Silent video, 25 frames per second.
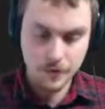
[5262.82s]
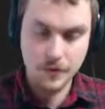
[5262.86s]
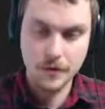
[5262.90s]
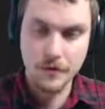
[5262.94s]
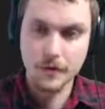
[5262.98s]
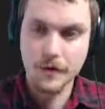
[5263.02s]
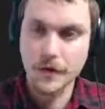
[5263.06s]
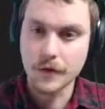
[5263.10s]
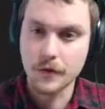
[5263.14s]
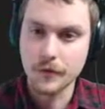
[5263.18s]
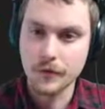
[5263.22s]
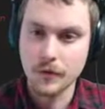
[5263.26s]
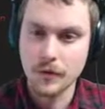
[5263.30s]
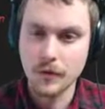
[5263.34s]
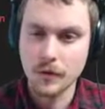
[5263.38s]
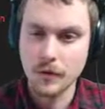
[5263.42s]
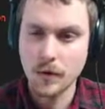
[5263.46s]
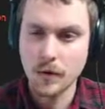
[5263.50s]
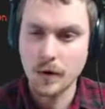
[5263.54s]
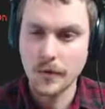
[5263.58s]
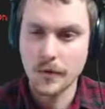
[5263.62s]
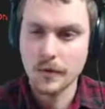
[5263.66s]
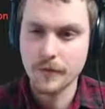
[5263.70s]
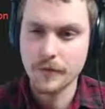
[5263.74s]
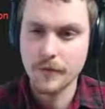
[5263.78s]
Okay, so
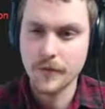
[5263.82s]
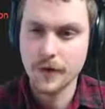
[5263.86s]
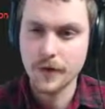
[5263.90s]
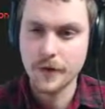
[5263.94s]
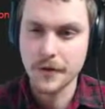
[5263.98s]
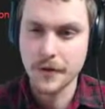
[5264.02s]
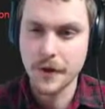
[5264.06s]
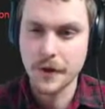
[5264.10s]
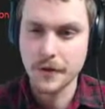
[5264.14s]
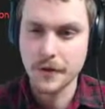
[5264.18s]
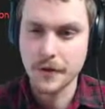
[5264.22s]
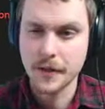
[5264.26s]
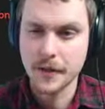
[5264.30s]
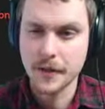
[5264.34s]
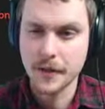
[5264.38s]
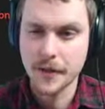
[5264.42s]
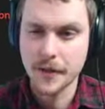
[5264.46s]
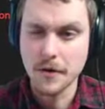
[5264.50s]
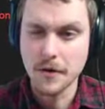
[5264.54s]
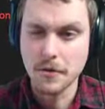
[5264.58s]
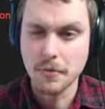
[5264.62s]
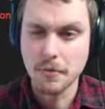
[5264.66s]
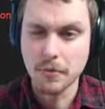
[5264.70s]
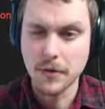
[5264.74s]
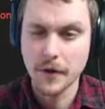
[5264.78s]
authconfig dot get
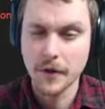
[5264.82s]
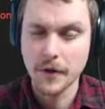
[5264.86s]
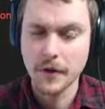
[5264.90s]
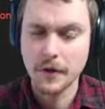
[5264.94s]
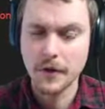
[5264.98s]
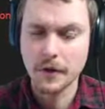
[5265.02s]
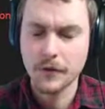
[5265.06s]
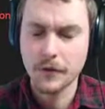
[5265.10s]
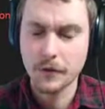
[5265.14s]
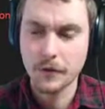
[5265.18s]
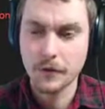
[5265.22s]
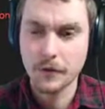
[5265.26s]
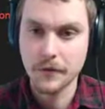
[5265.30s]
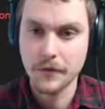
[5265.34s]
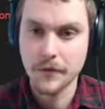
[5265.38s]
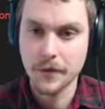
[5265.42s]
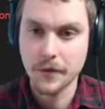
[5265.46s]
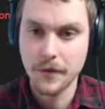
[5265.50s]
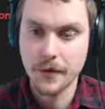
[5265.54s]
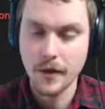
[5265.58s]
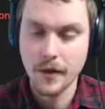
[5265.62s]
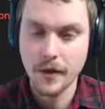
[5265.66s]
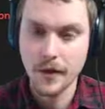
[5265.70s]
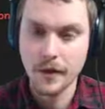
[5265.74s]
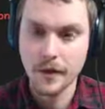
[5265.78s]
enumerator. So instead
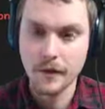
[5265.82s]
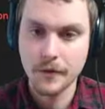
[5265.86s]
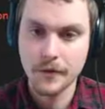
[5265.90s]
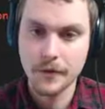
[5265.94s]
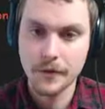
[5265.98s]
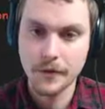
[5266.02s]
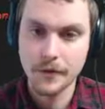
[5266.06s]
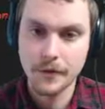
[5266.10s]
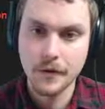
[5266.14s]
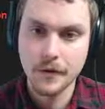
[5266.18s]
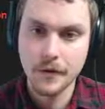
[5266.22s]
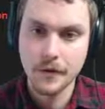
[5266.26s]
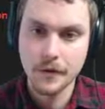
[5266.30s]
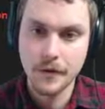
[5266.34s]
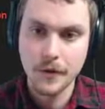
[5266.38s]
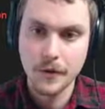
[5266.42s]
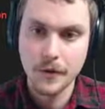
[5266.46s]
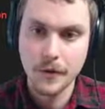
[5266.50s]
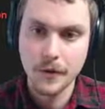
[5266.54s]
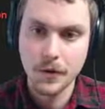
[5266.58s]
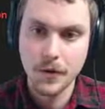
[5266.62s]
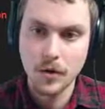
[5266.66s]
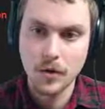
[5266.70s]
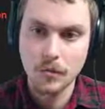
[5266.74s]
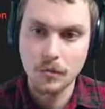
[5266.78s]
of that,
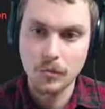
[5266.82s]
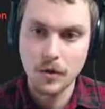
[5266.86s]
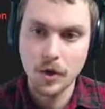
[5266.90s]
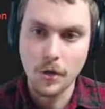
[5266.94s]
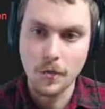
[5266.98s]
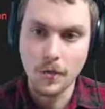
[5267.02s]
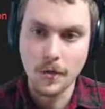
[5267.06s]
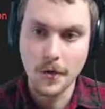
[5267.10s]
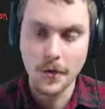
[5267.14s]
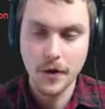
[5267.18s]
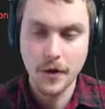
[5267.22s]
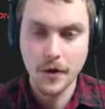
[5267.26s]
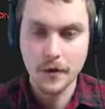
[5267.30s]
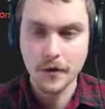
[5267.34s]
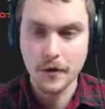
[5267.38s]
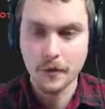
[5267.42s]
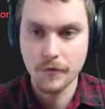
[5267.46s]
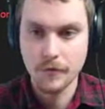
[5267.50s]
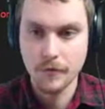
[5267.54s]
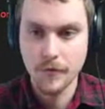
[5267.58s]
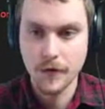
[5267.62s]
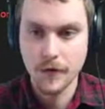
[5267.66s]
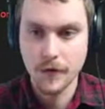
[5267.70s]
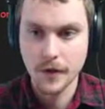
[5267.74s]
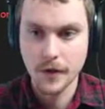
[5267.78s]
property in
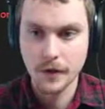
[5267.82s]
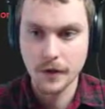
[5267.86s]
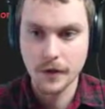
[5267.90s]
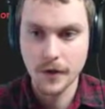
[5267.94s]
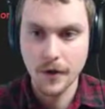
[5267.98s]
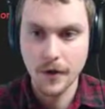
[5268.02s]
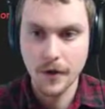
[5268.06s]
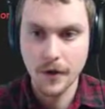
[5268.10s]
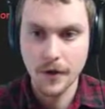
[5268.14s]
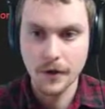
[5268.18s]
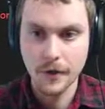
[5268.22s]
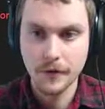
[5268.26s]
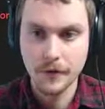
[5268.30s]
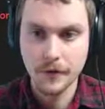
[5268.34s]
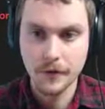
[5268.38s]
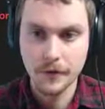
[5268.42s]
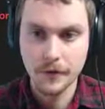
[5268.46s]
authconfig dot.